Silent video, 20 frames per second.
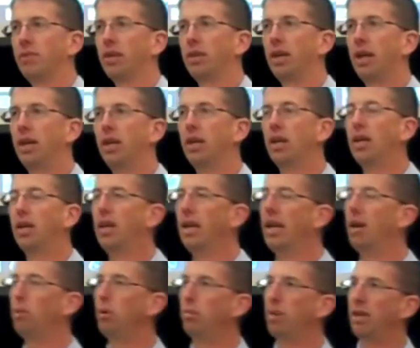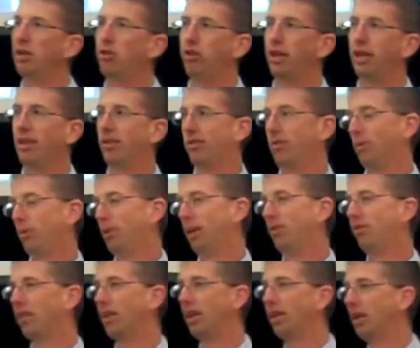Okay, and we may change. We may
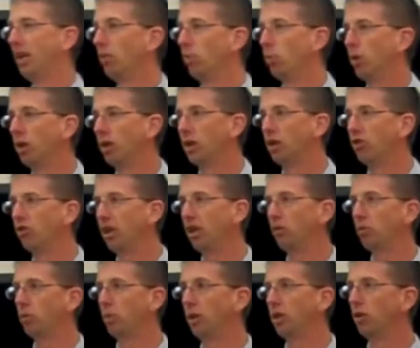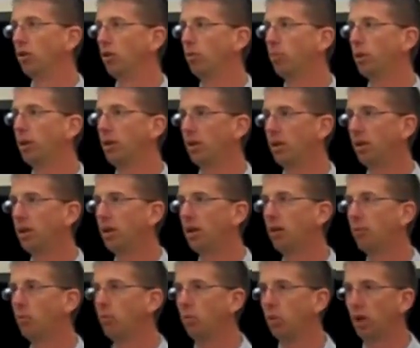say it doesn't work and change what we do, but
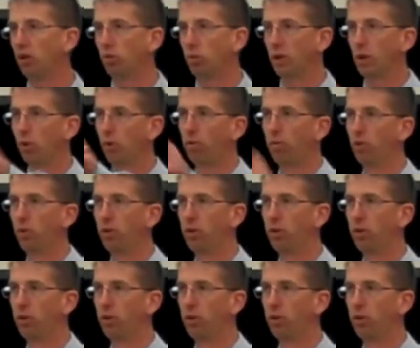as we go through